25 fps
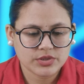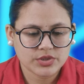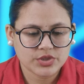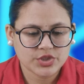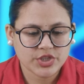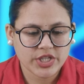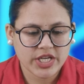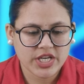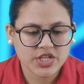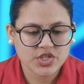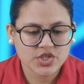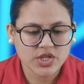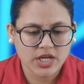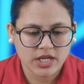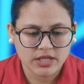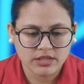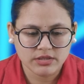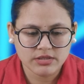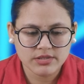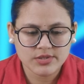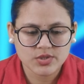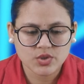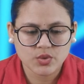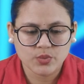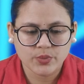change
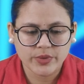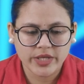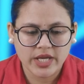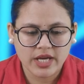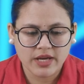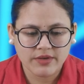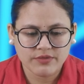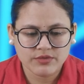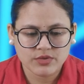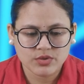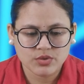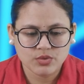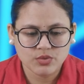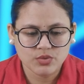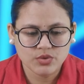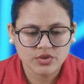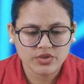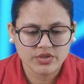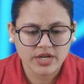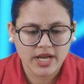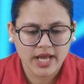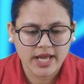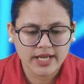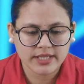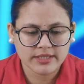color, so we have to
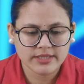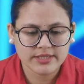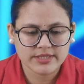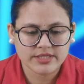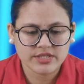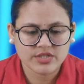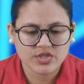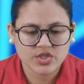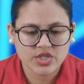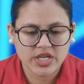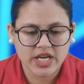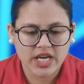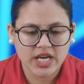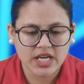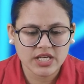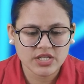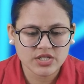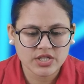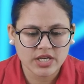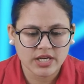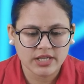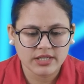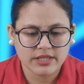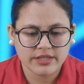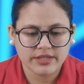drag this
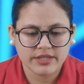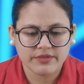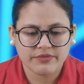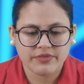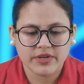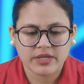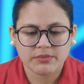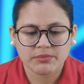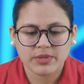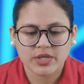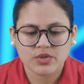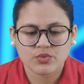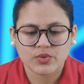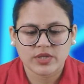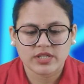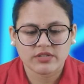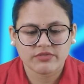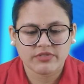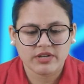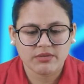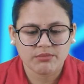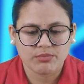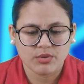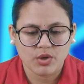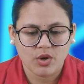change color effect by
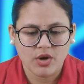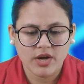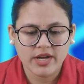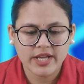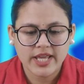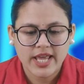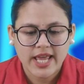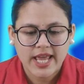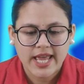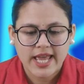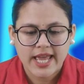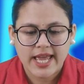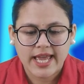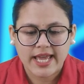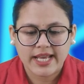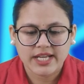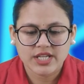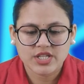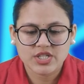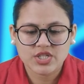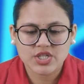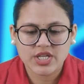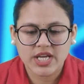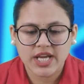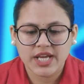25 block
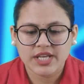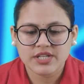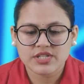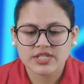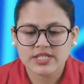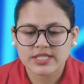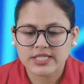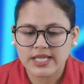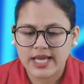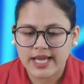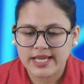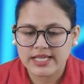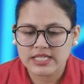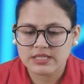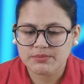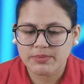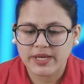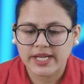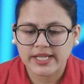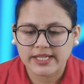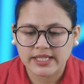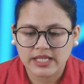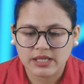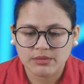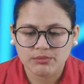and change size
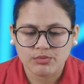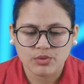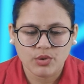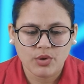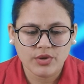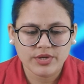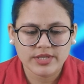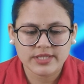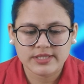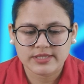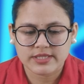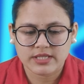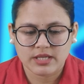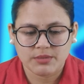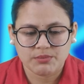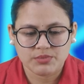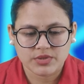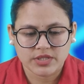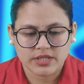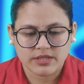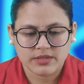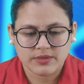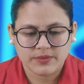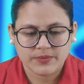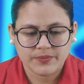by 10 block in script
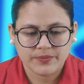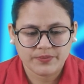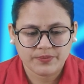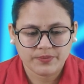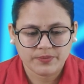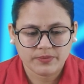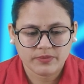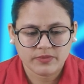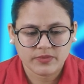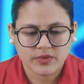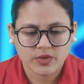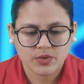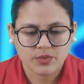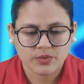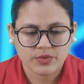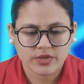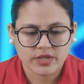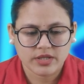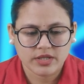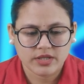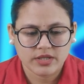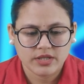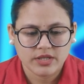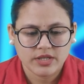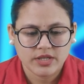area.
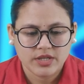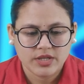Okay.